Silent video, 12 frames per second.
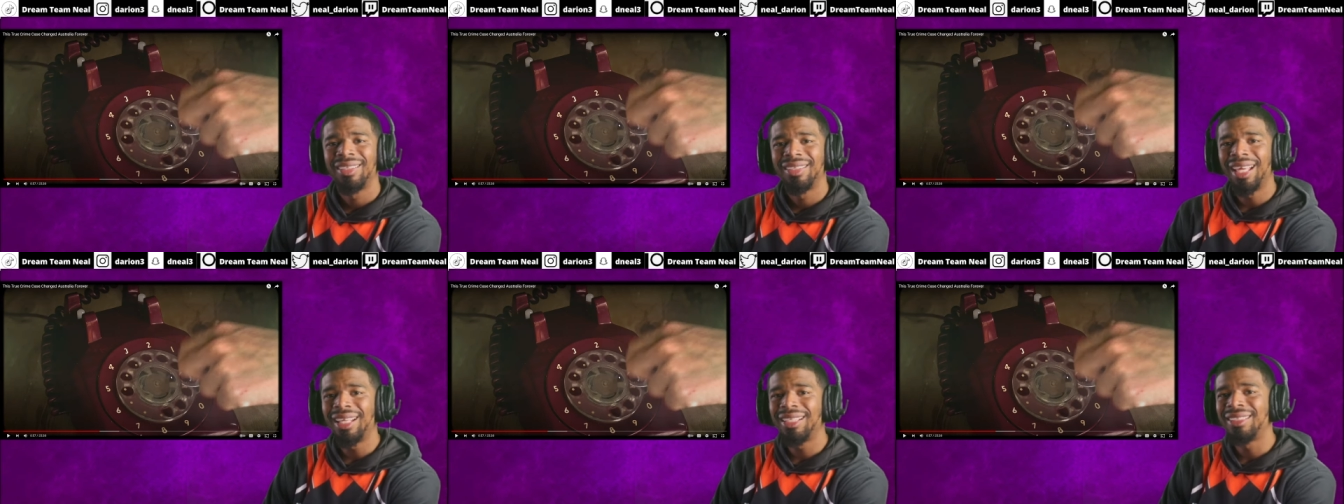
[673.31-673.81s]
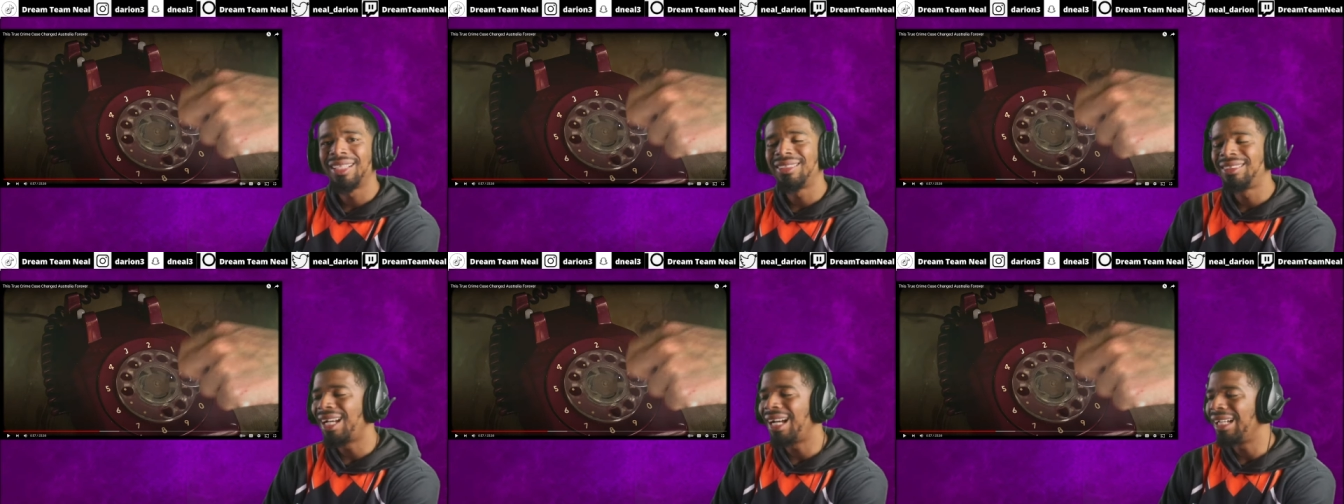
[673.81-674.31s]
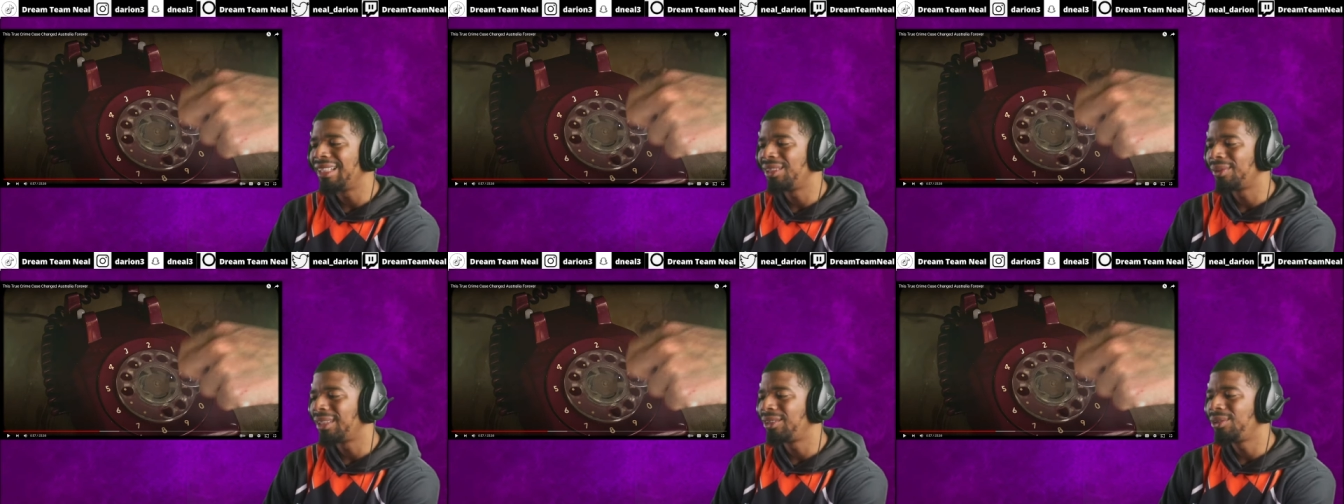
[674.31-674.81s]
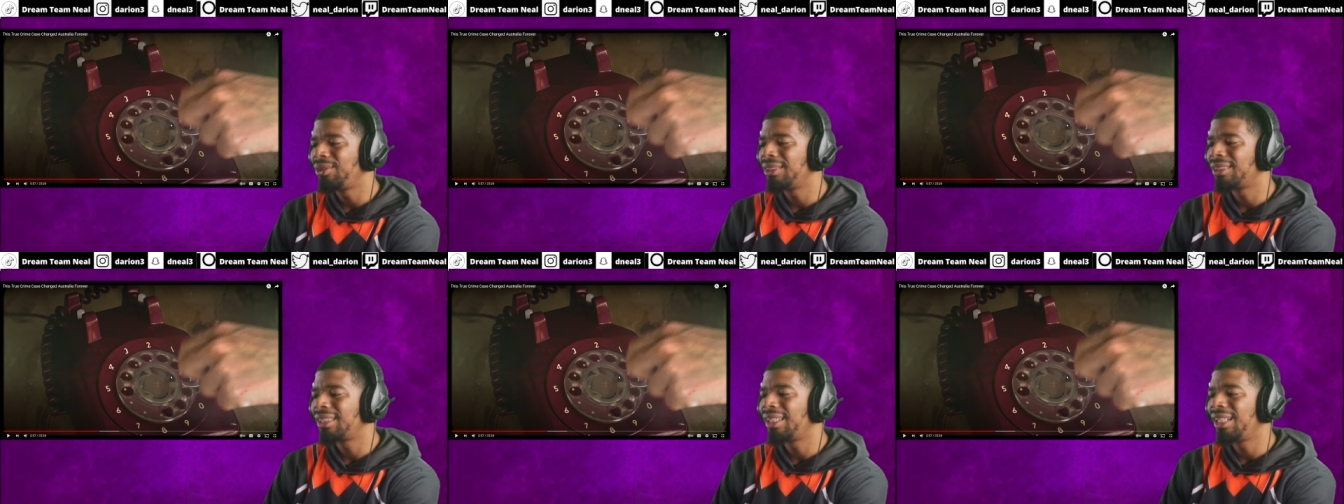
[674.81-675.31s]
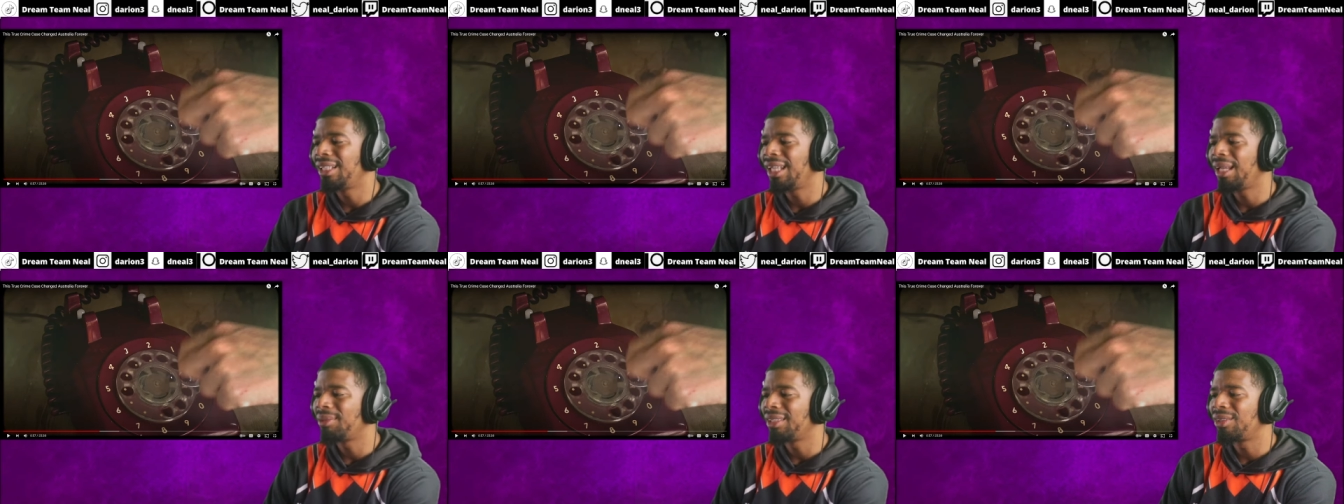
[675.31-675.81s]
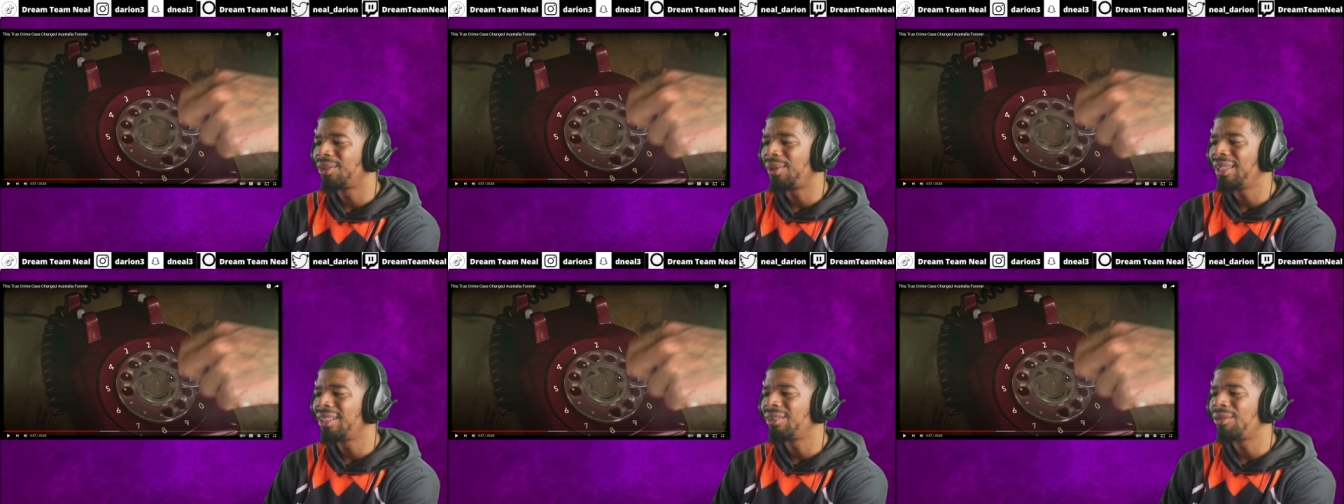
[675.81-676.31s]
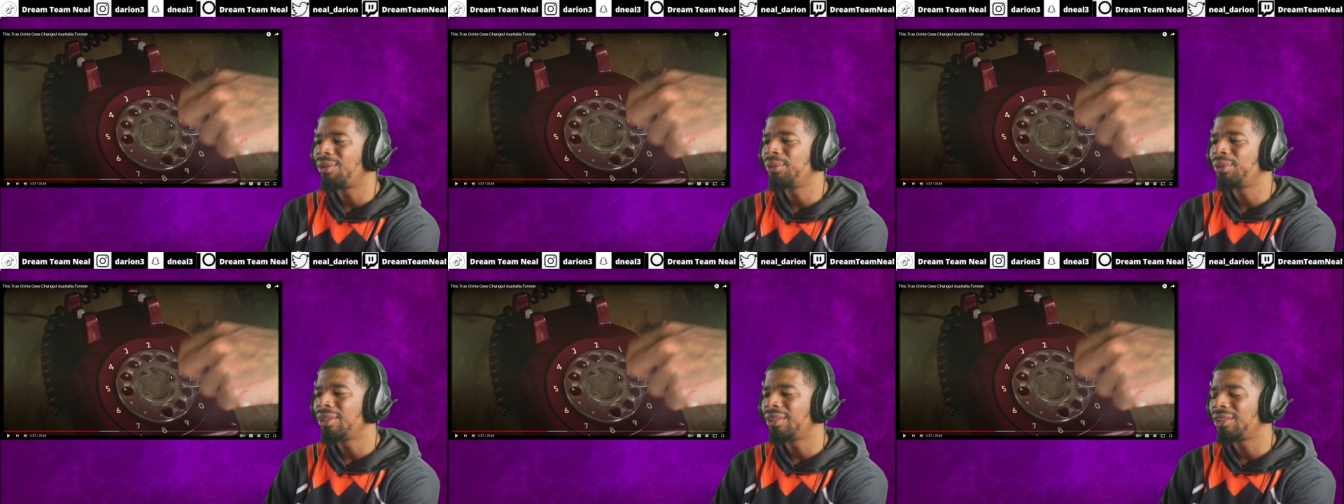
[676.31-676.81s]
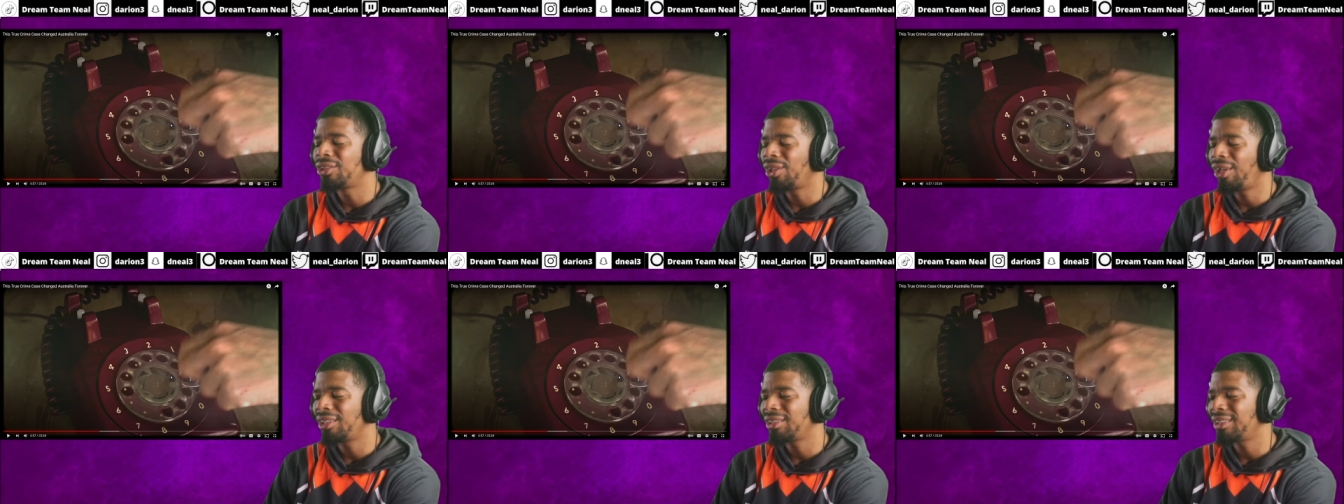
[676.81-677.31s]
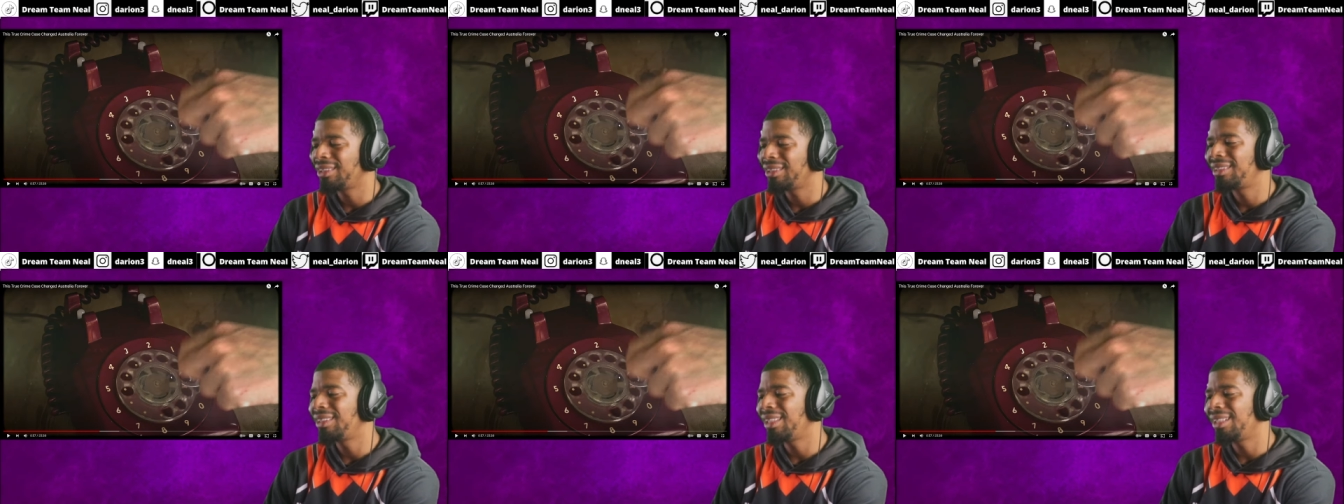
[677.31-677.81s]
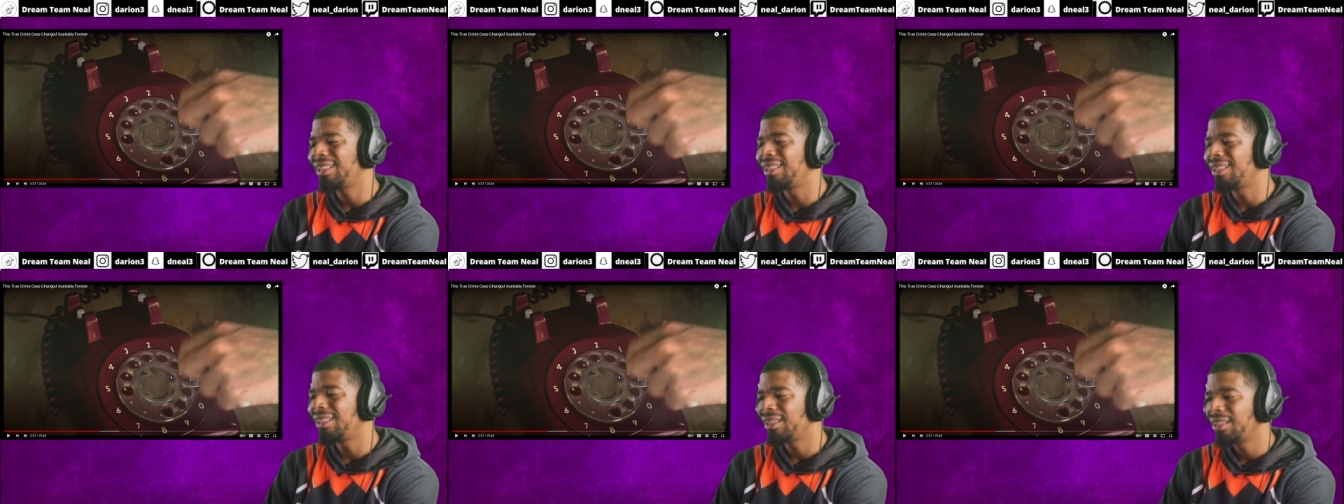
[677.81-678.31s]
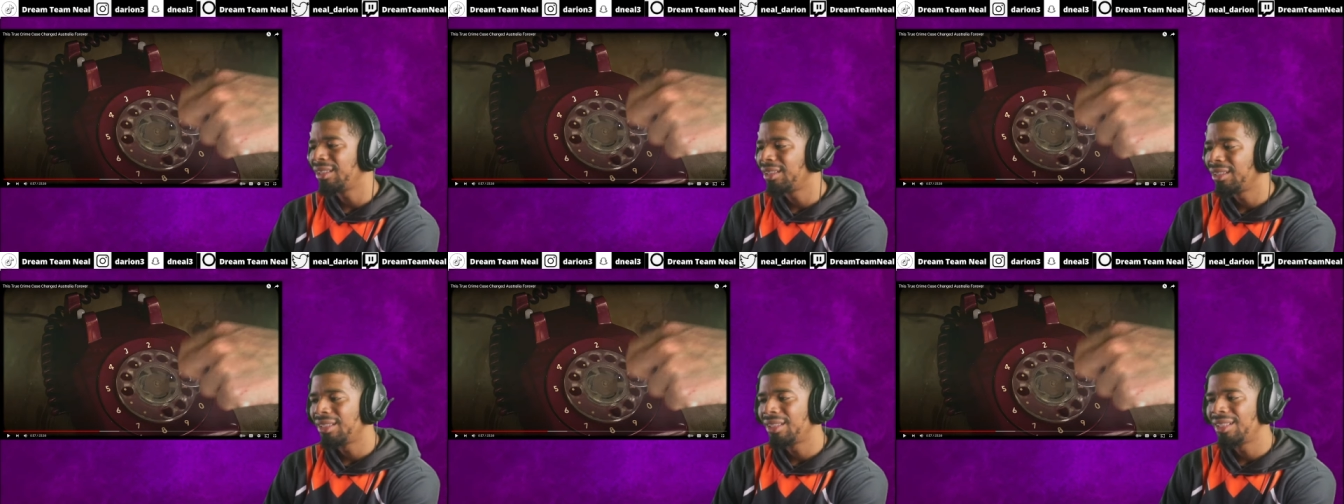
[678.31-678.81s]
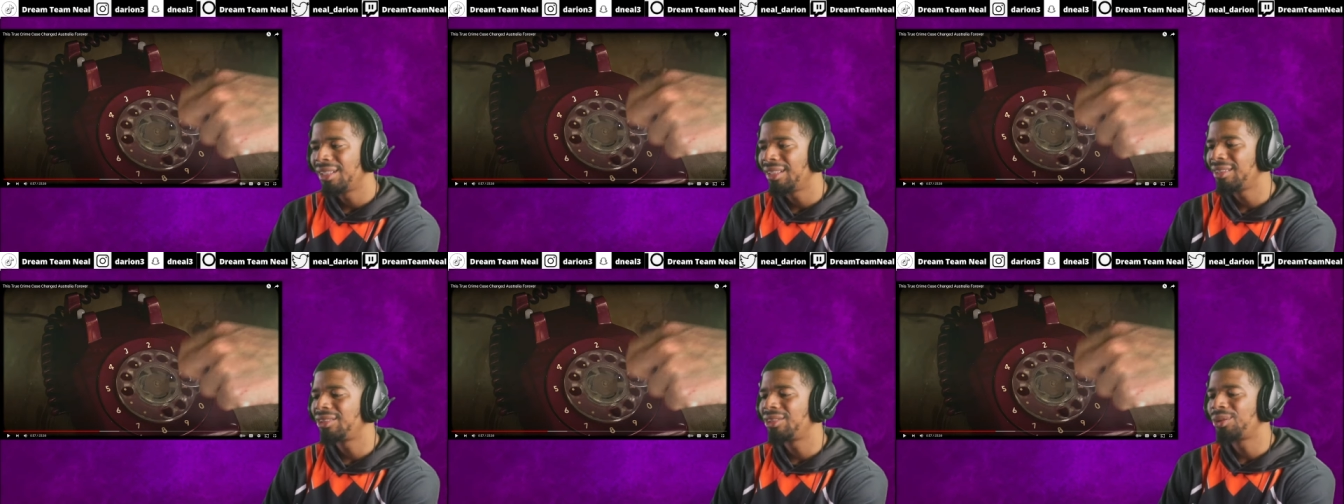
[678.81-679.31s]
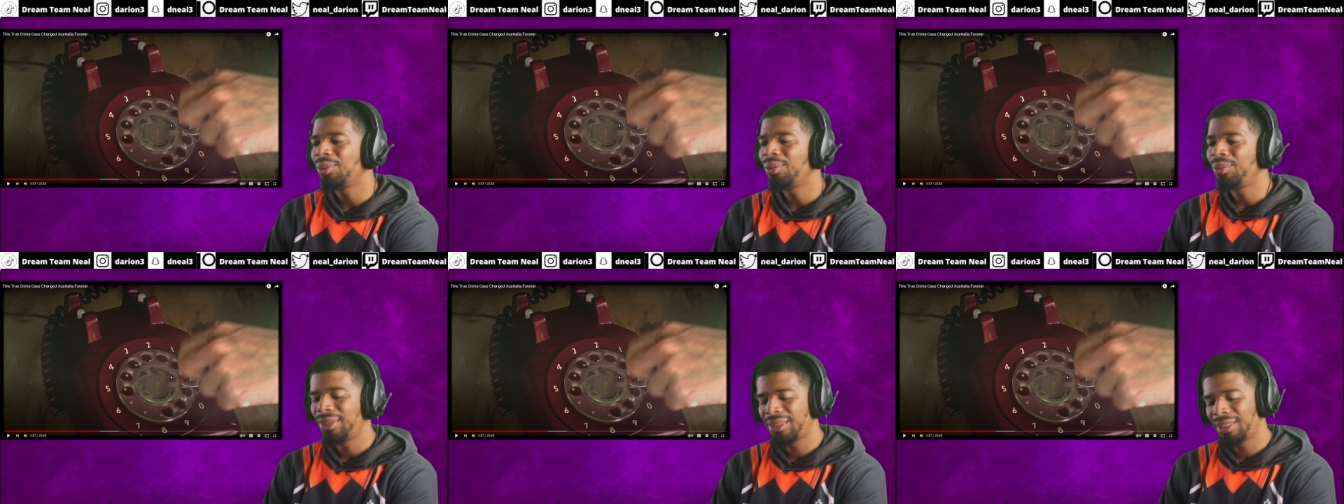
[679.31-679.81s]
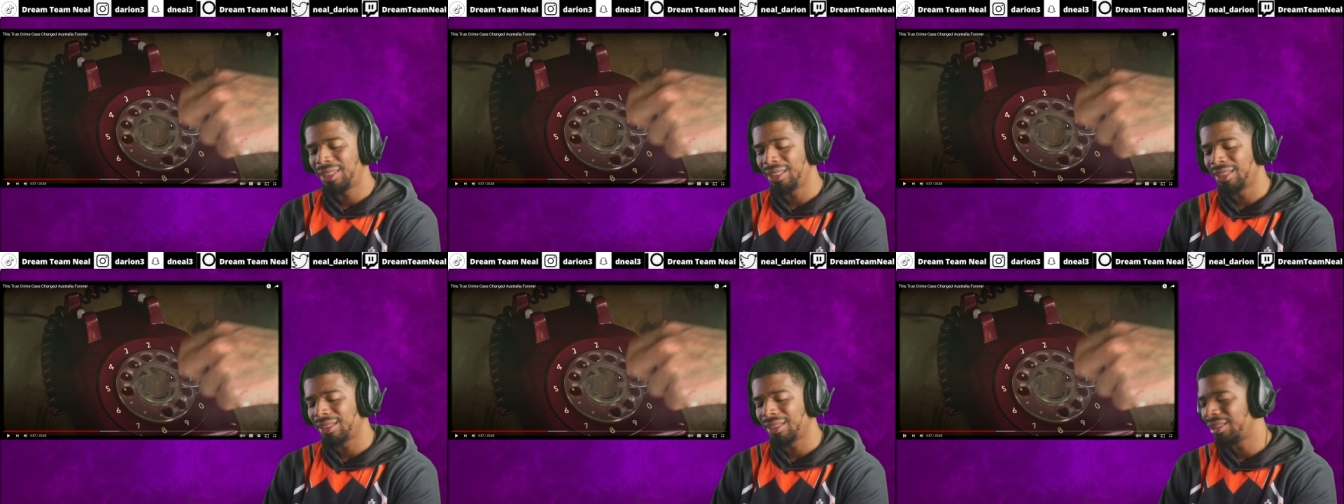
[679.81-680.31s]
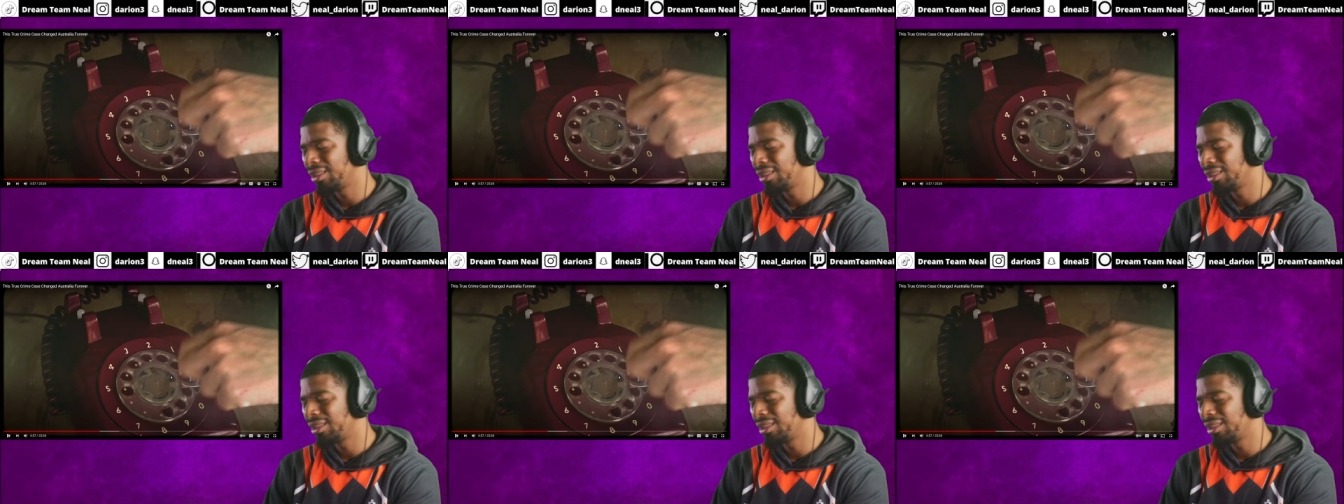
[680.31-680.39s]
That is a child that you just kidnapped and threatened to throw to the sharks, and it's sickening. It's truly sick.